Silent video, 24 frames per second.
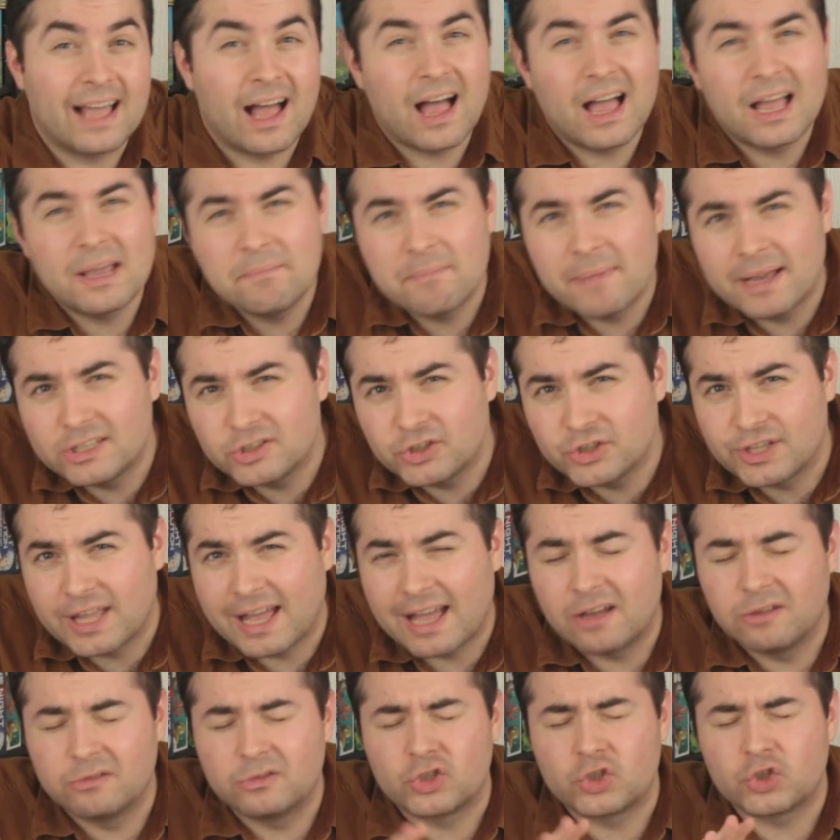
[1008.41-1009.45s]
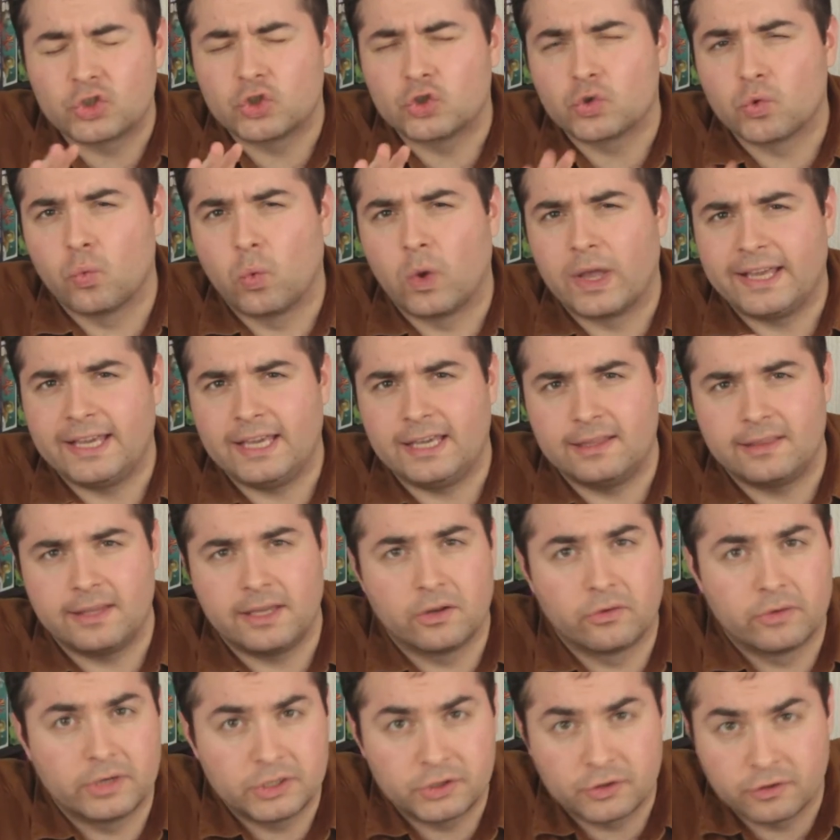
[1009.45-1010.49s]
I mentioned how swingy the
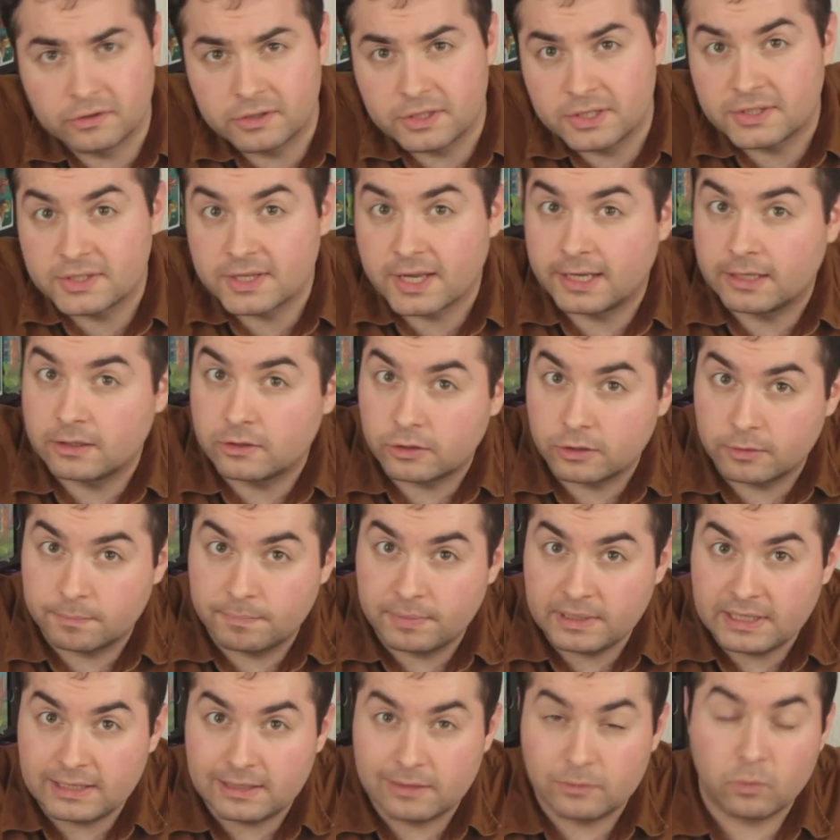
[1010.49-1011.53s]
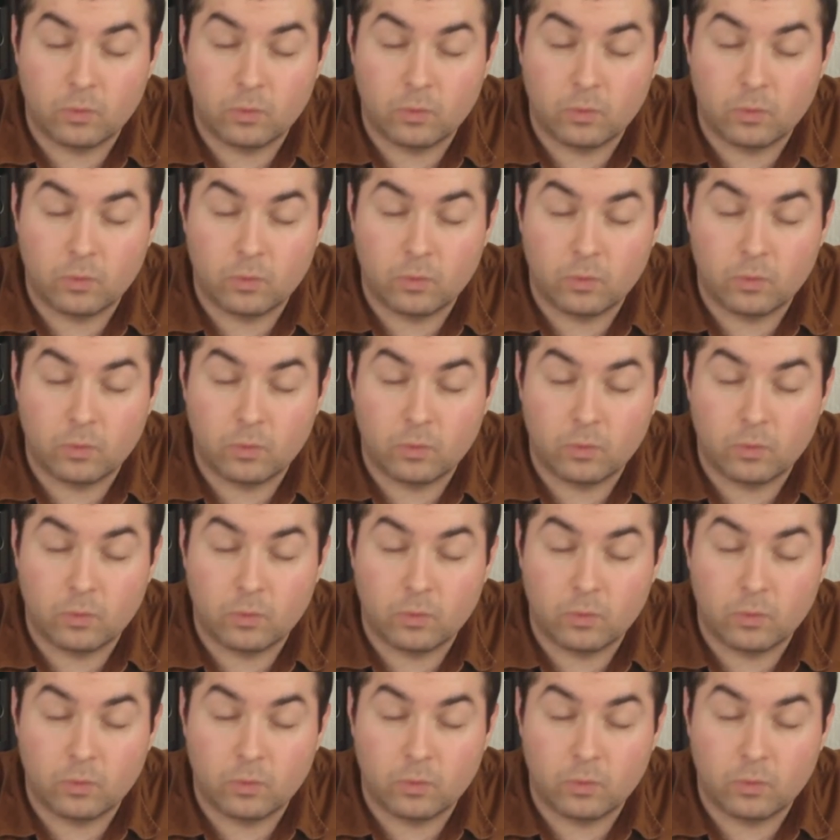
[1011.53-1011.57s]
original design could be.